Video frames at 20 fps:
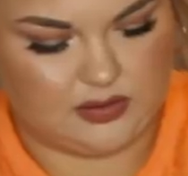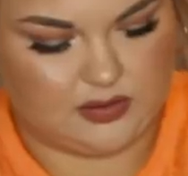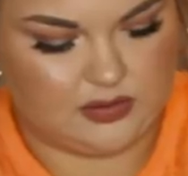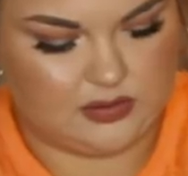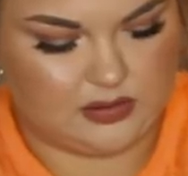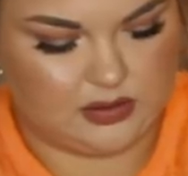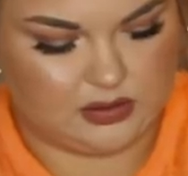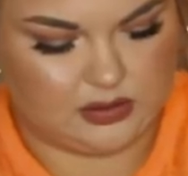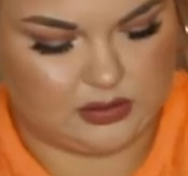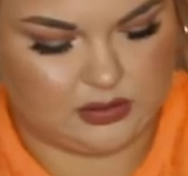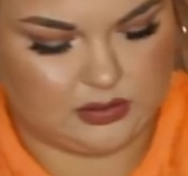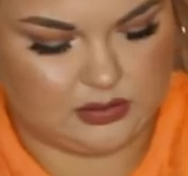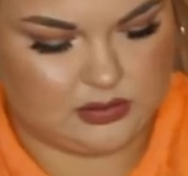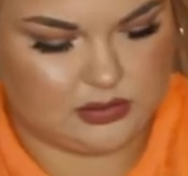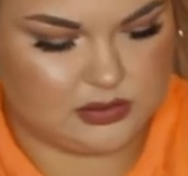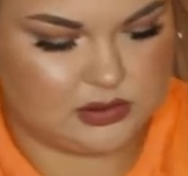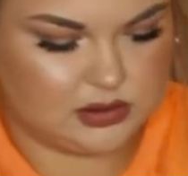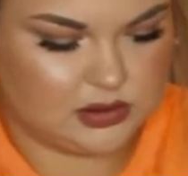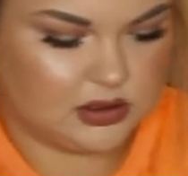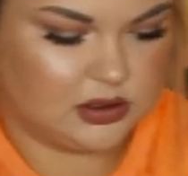is still,
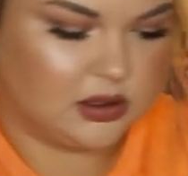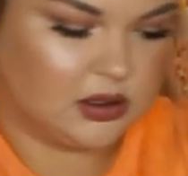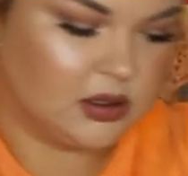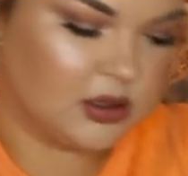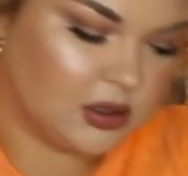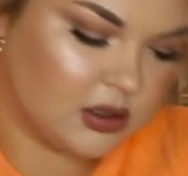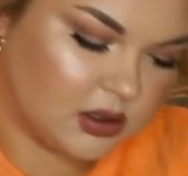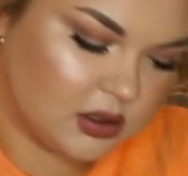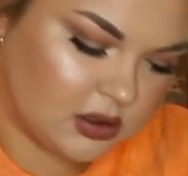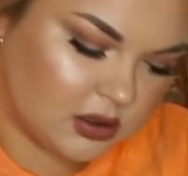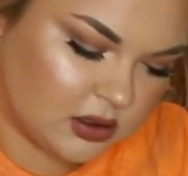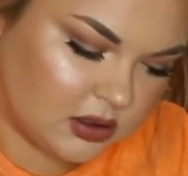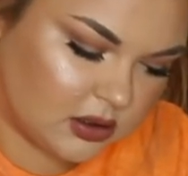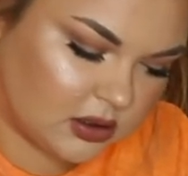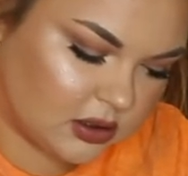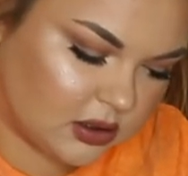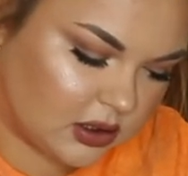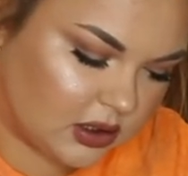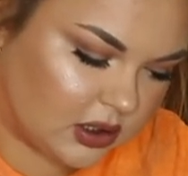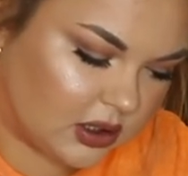
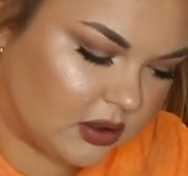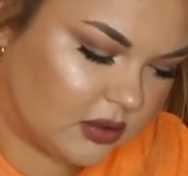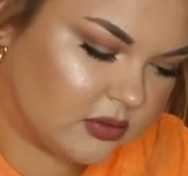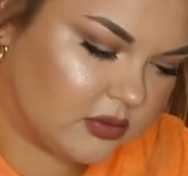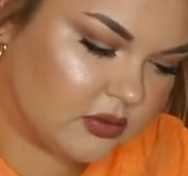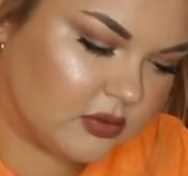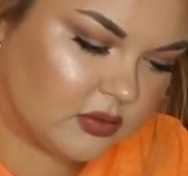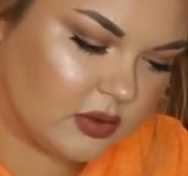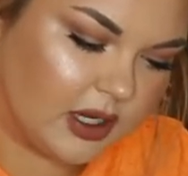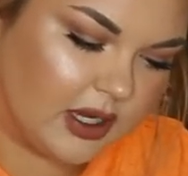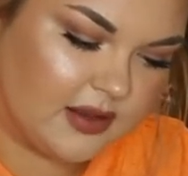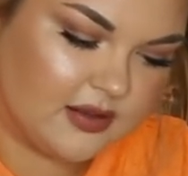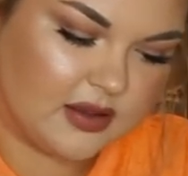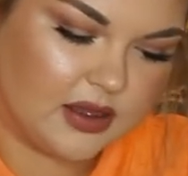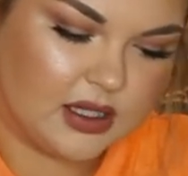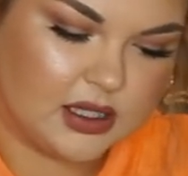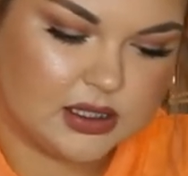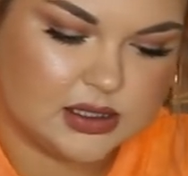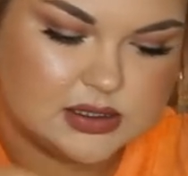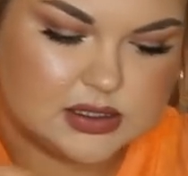you know,
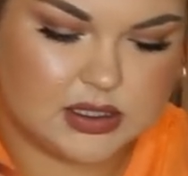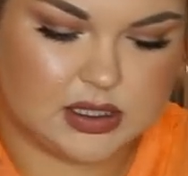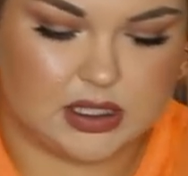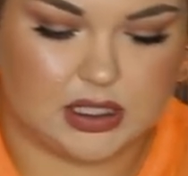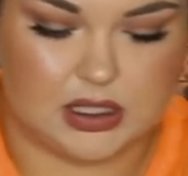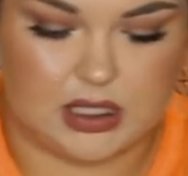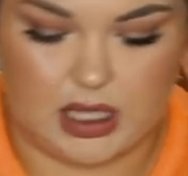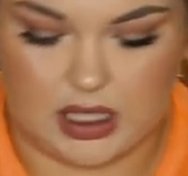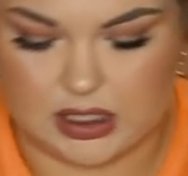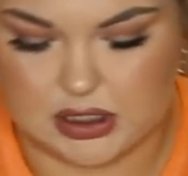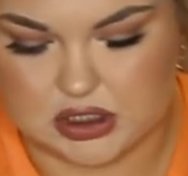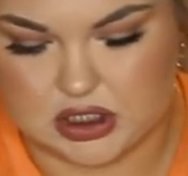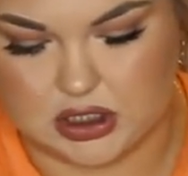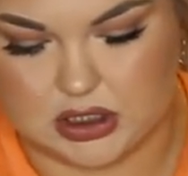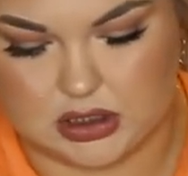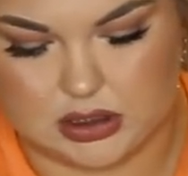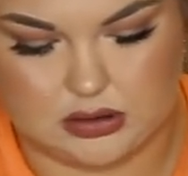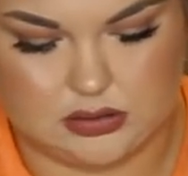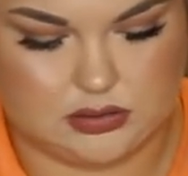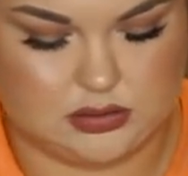rising to the
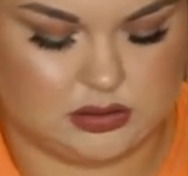occasion.